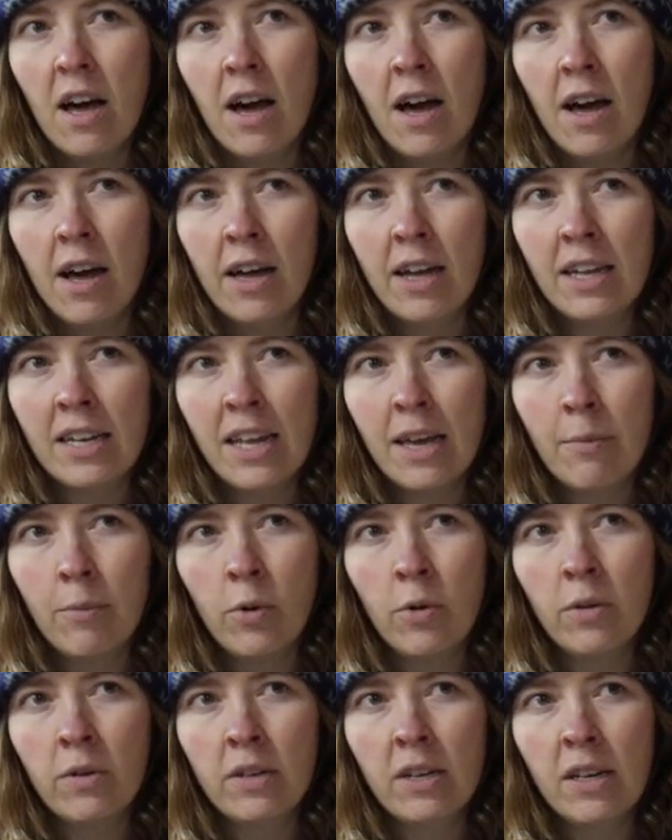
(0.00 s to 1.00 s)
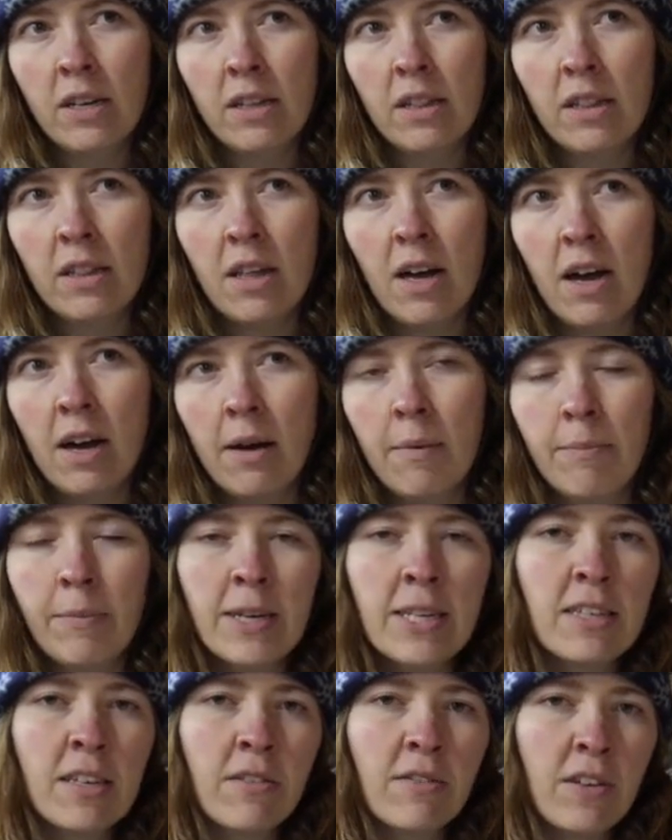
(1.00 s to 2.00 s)
uh, enameled a
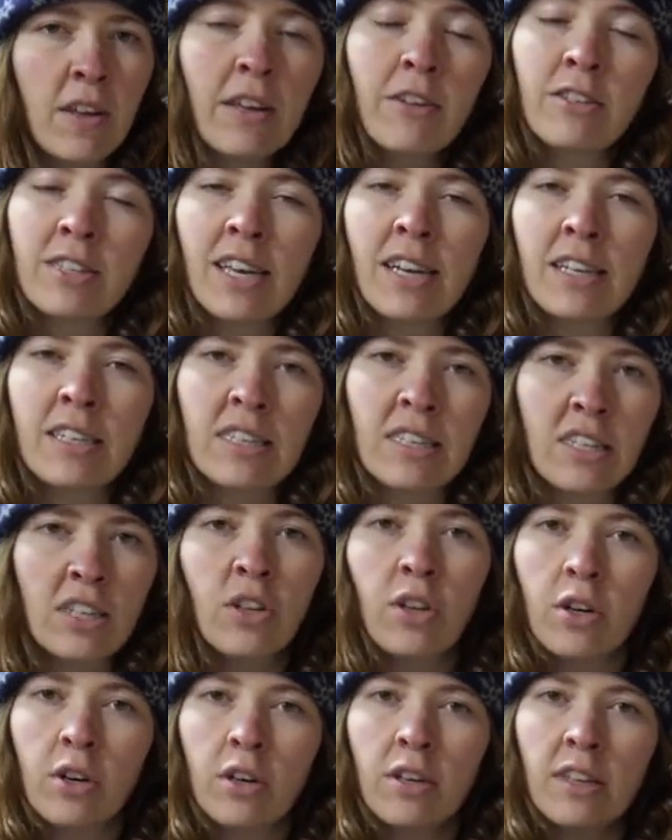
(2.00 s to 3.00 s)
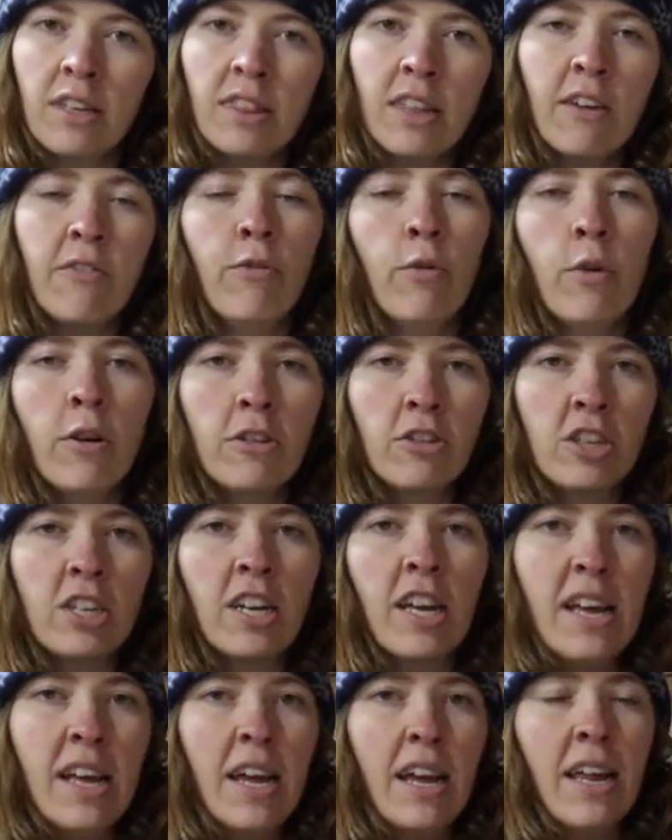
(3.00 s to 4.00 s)
piece of, it was like a steel hook that they forged
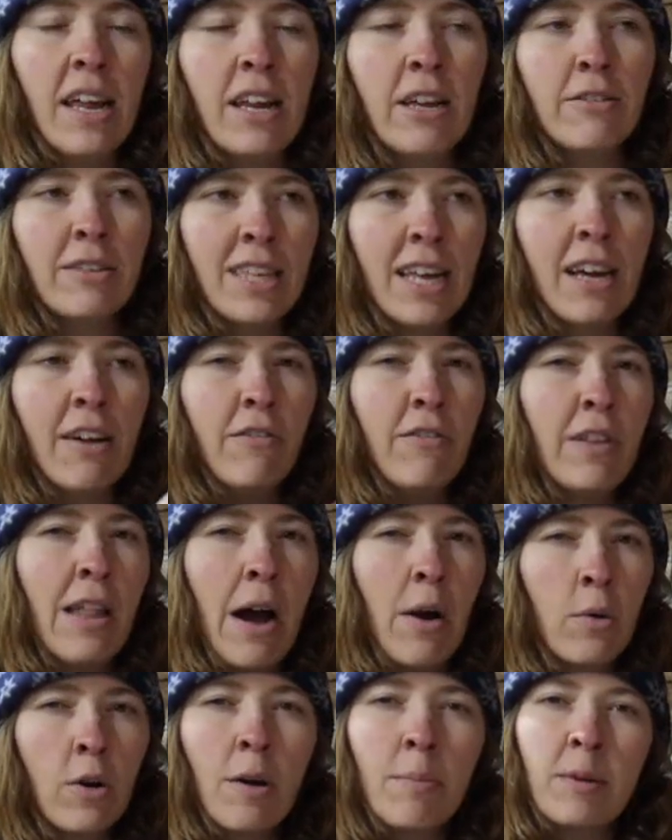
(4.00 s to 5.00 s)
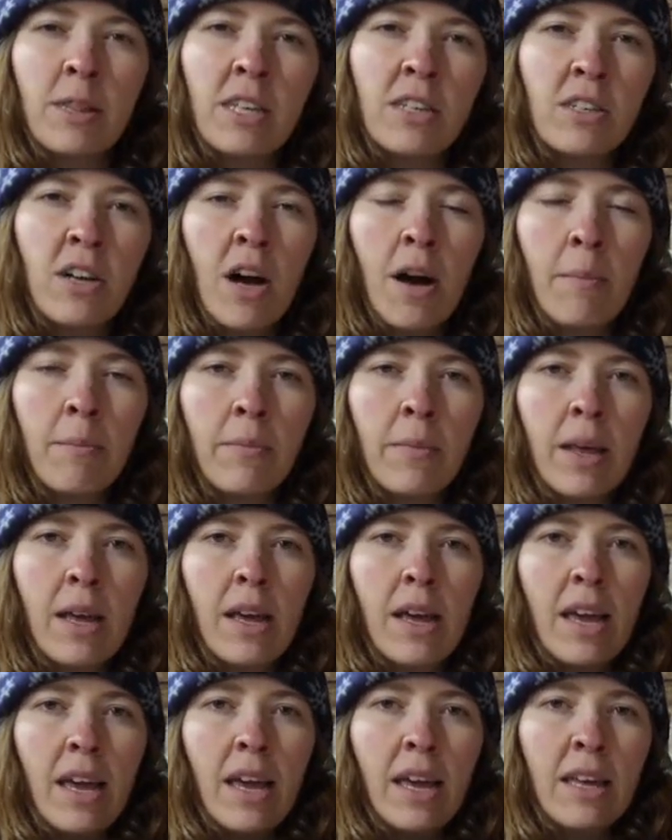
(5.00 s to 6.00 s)
and it was like a flower up at the top
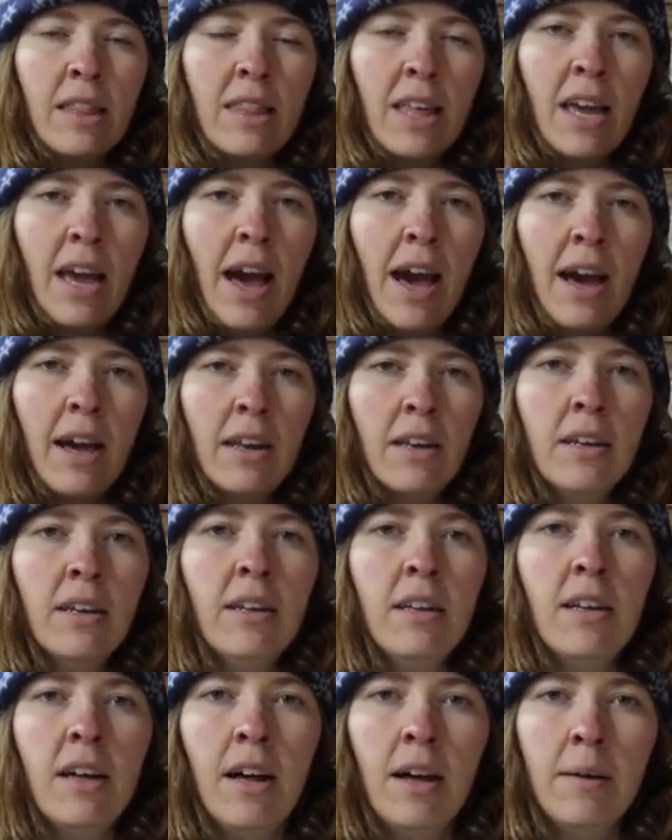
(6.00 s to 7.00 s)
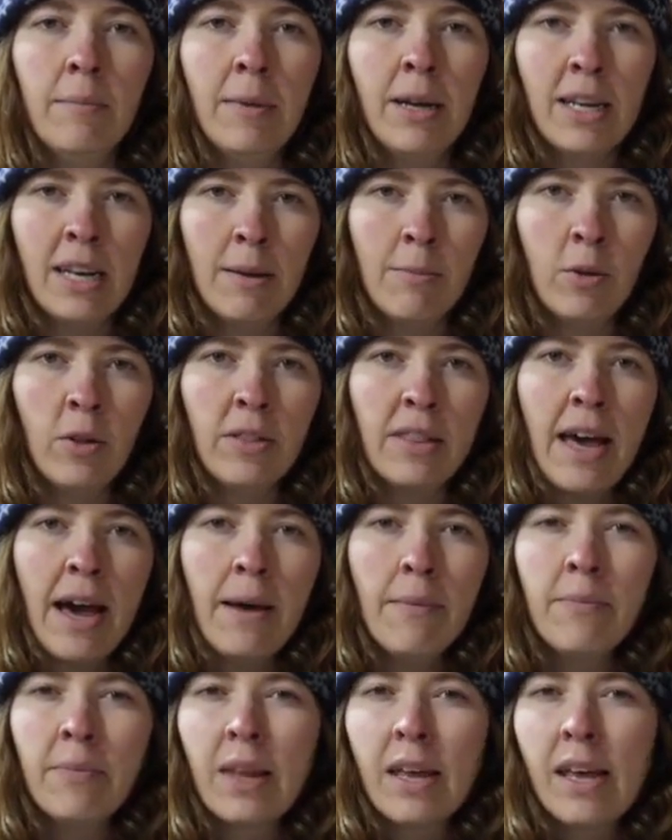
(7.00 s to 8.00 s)
and they had um, enameled
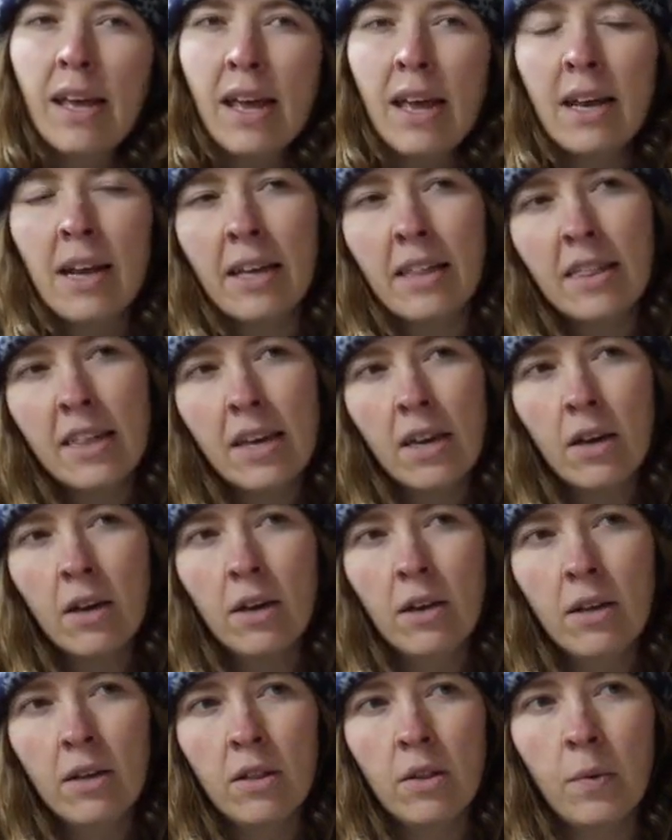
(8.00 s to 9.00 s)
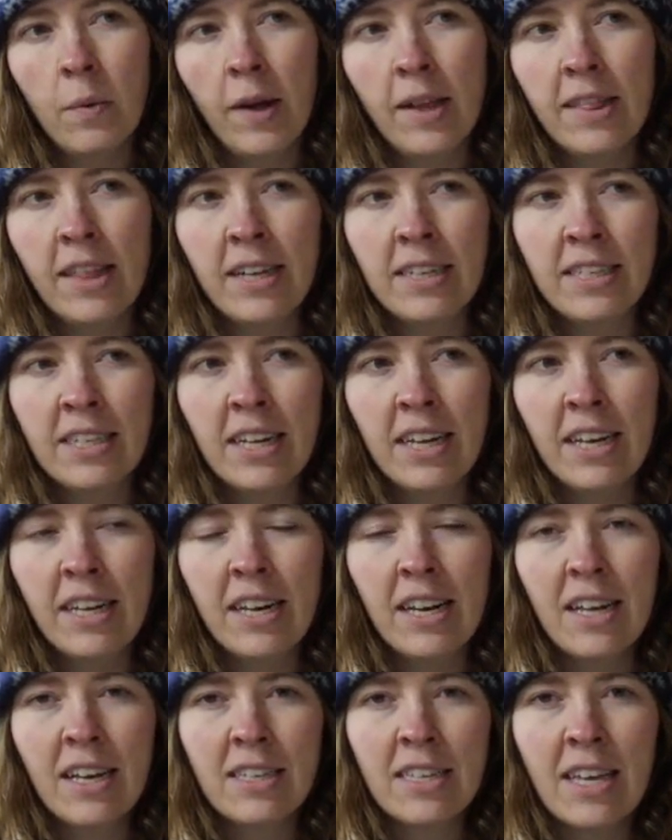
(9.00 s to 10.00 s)
that. And I think the way they did it
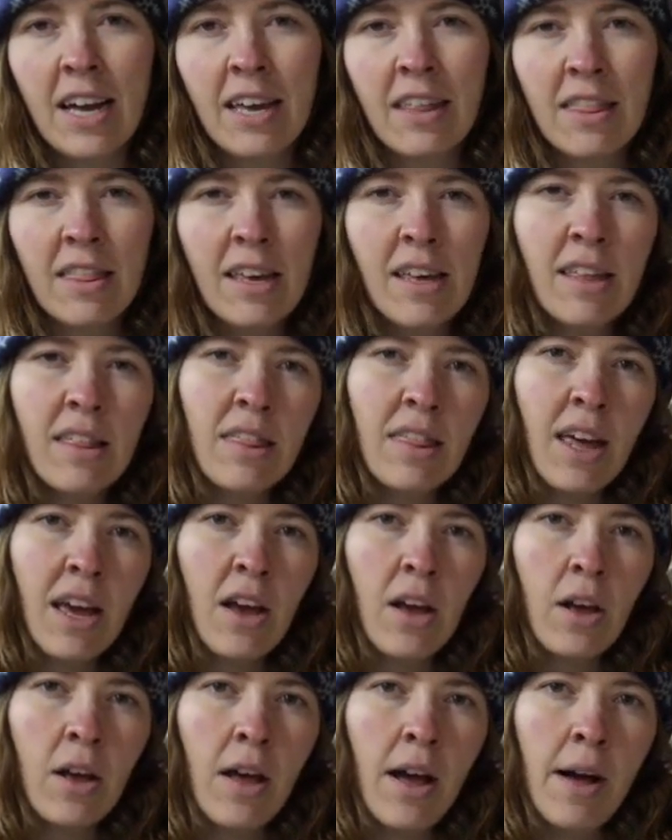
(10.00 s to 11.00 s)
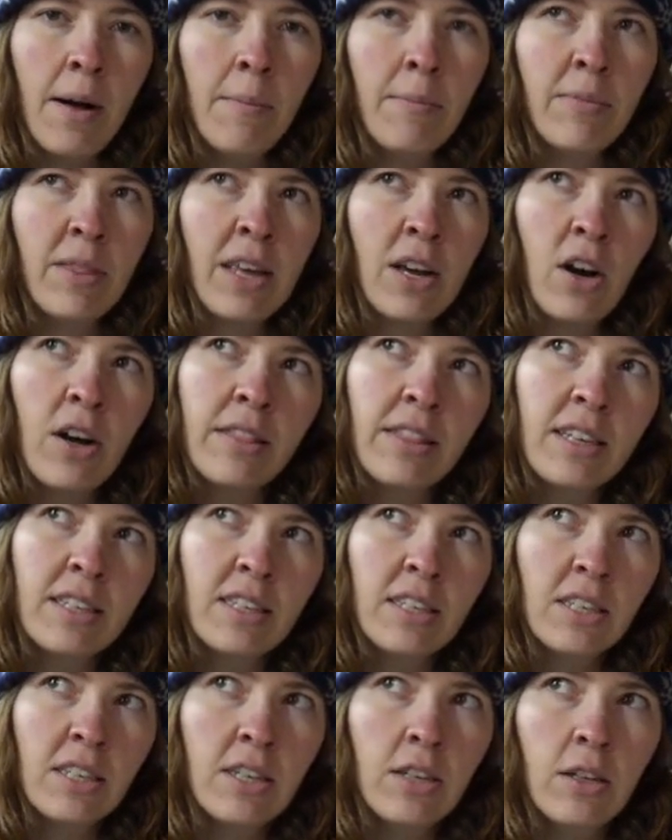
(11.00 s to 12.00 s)
is I think they, um, they got the
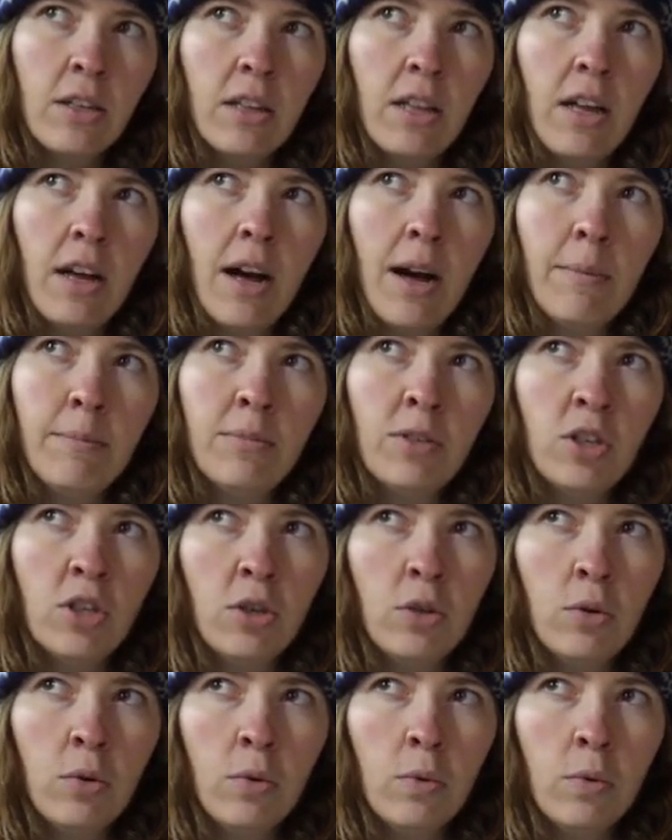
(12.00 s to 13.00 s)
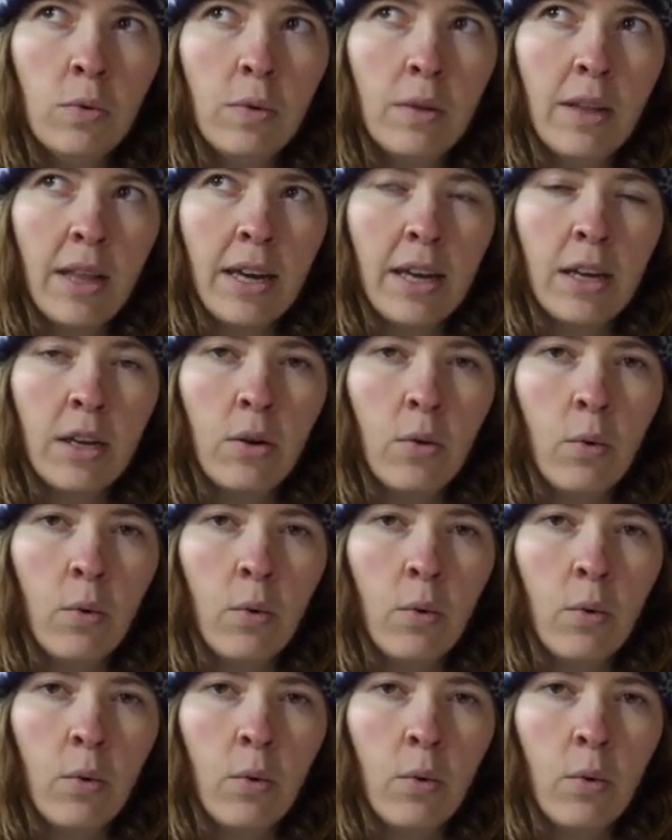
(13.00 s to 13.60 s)
steel up to like an